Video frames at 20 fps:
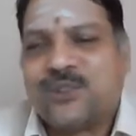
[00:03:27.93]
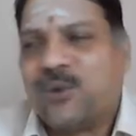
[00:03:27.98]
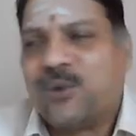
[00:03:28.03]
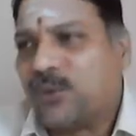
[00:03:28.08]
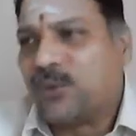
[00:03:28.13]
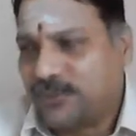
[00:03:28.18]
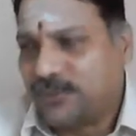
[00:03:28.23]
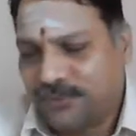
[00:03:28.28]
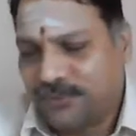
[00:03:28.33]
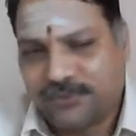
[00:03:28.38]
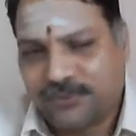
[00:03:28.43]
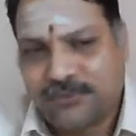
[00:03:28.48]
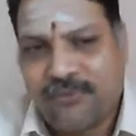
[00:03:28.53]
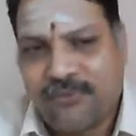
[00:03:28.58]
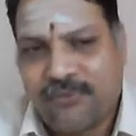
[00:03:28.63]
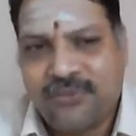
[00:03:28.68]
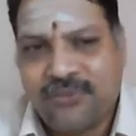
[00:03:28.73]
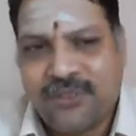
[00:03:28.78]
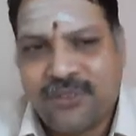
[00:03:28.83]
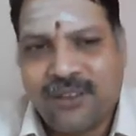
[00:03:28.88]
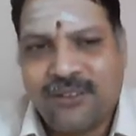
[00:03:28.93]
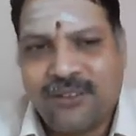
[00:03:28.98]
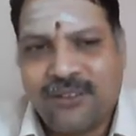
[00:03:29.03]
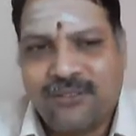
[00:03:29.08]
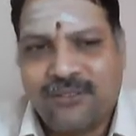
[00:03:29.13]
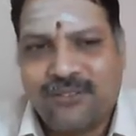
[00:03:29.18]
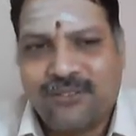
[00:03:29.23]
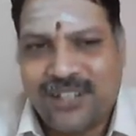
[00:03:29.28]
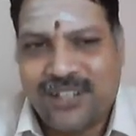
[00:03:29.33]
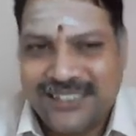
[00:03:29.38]
known.
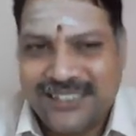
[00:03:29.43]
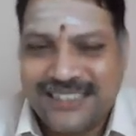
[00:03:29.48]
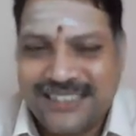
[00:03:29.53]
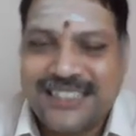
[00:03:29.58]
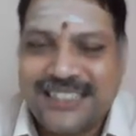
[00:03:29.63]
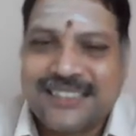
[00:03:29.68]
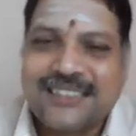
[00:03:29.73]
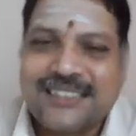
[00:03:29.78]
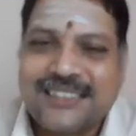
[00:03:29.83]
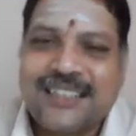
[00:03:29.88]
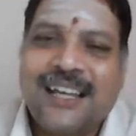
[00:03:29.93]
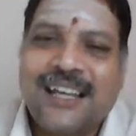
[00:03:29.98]
For instance,